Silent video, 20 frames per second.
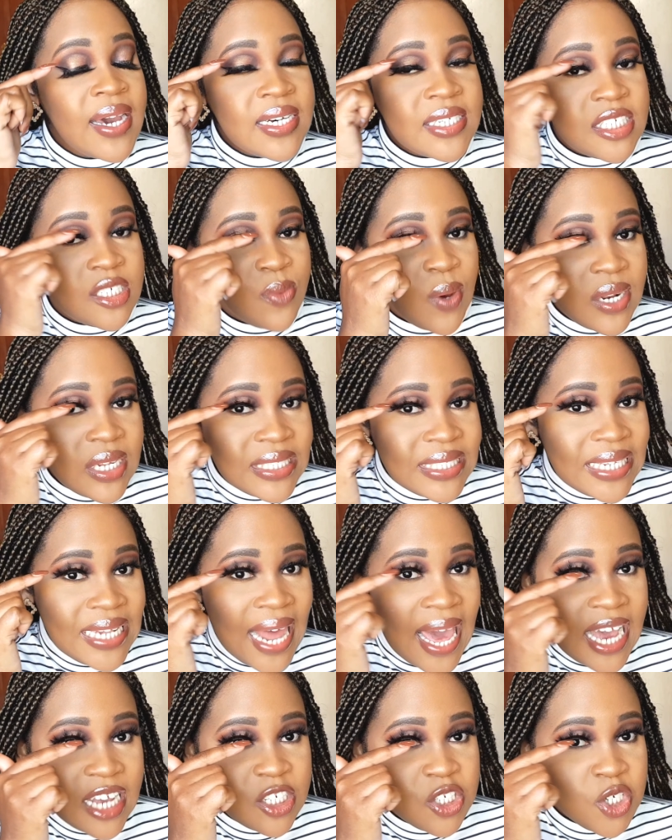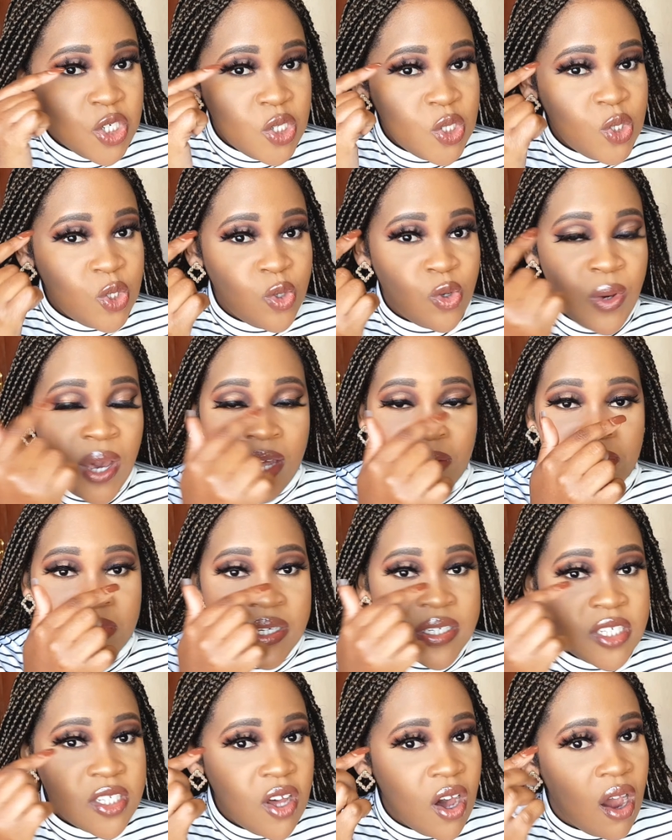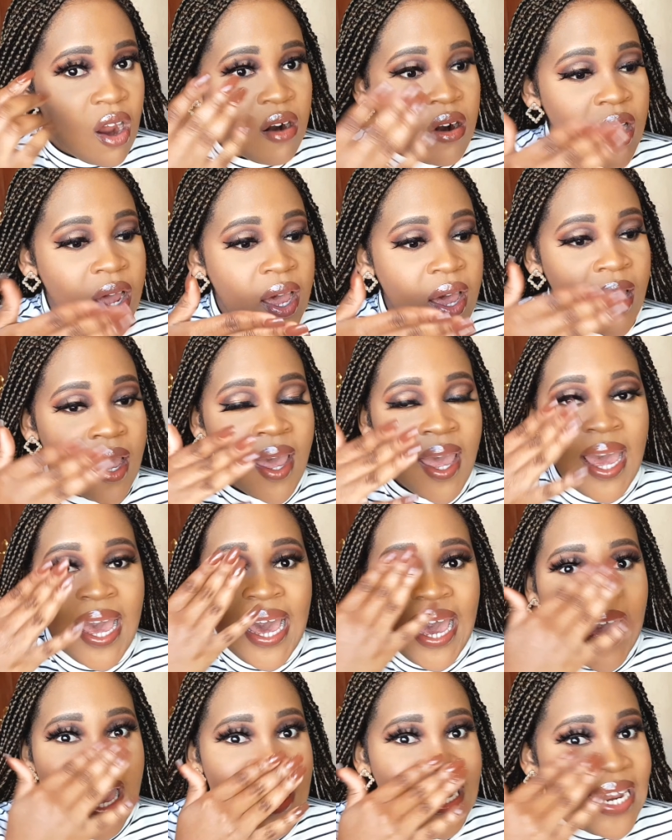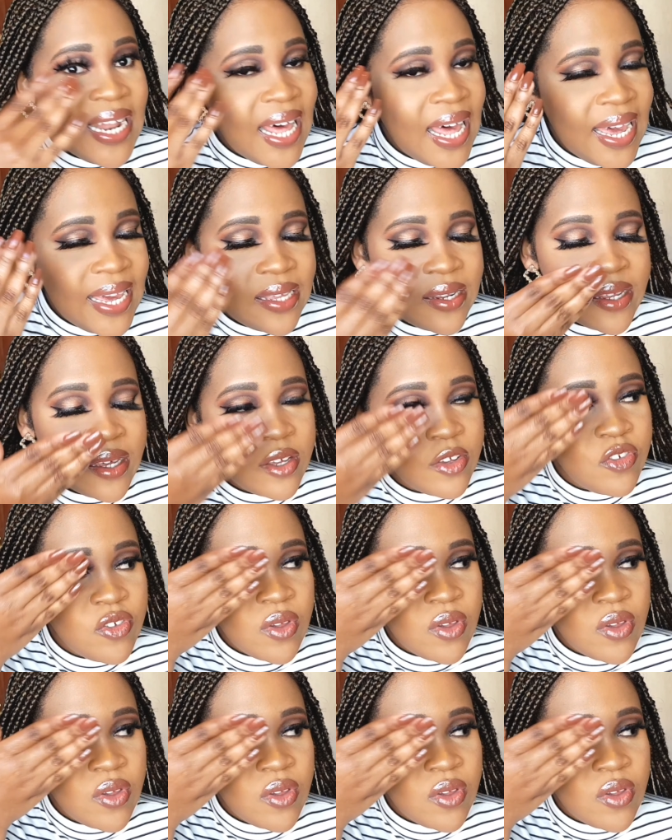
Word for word: as well as lash glue and mascara and liner.